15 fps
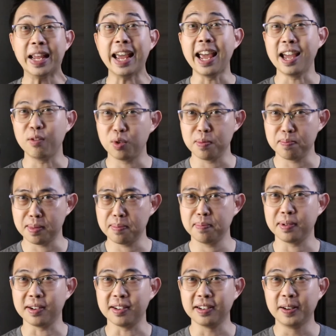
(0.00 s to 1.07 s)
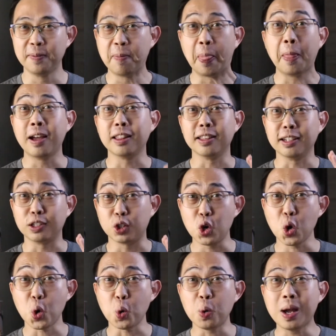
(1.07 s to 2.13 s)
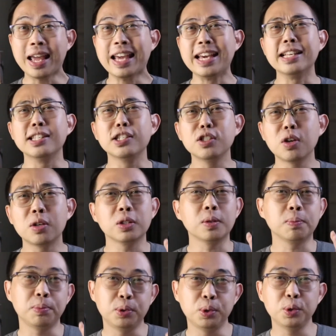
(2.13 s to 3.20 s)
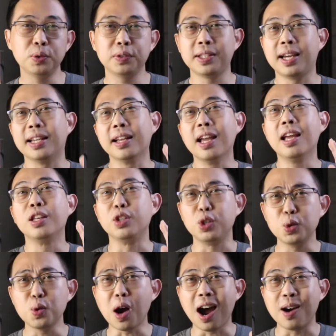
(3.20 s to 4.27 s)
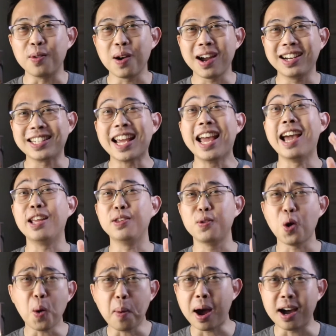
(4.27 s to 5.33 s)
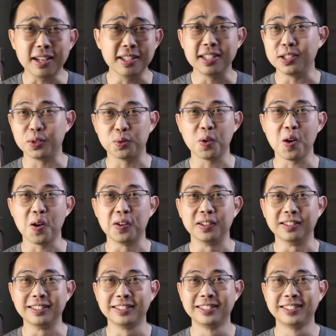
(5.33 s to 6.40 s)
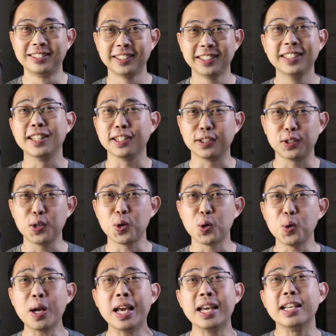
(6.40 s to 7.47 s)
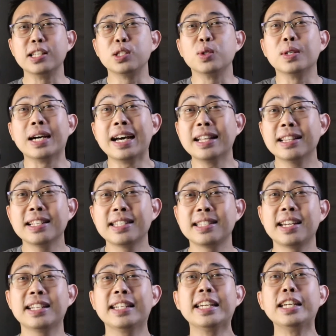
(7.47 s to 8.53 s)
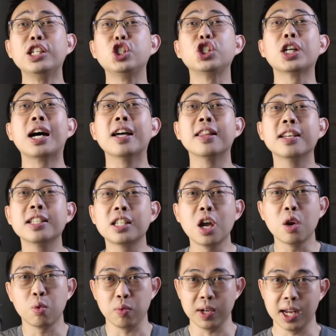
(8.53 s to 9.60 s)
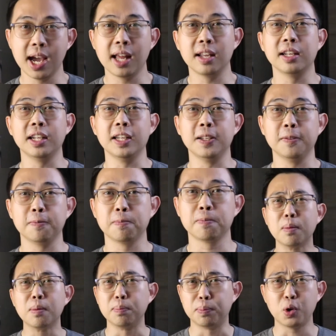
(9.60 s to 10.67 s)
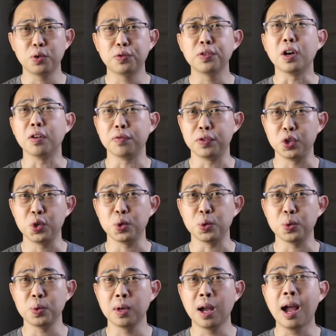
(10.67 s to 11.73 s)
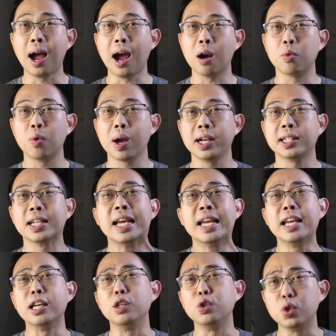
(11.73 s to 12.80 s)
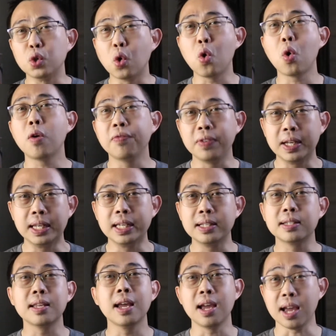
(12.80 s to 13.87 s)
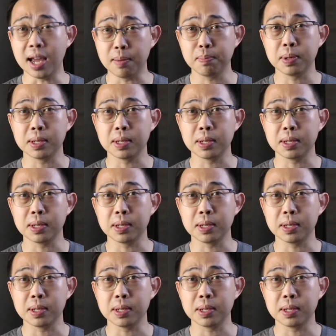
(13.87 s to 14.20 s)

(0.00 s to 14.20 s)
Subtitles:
And remember, the goal is not to prove that you are right and your partner is wrong. The goal is to understand each other's reality. Both of you are right in your feelings and